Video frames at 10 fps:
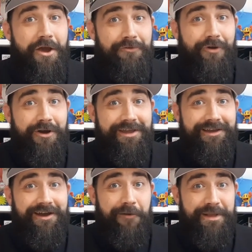Right,
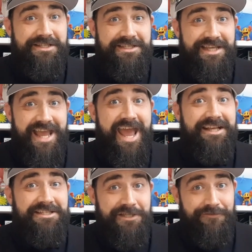I've been to
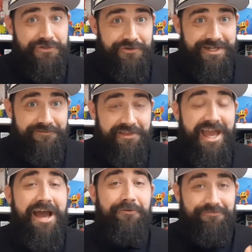CEX, I've sorted everything
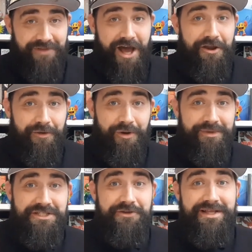out, I know what
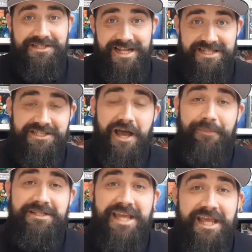we're doing. So let's start
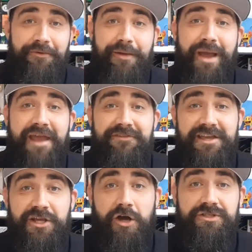by taking away what
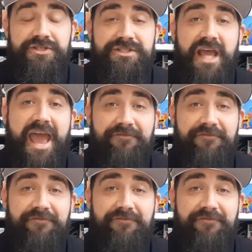everything cost us.